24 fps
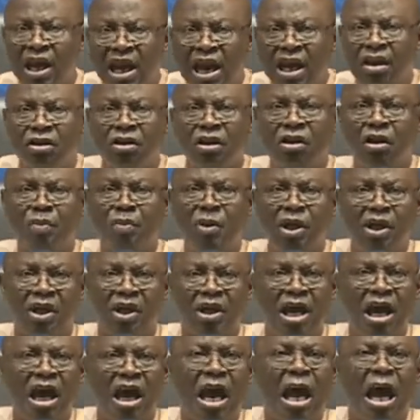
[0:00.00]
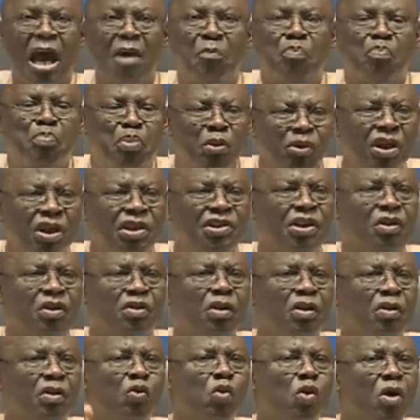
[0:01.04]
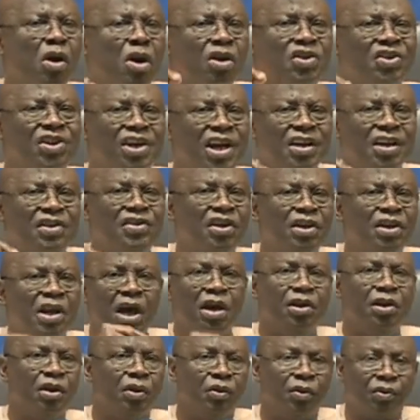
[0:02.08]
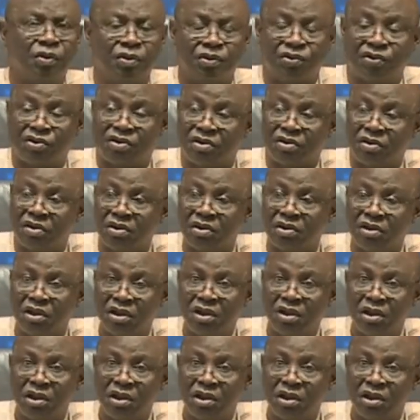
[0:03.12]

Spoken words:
economic, and political worst-case scenarios.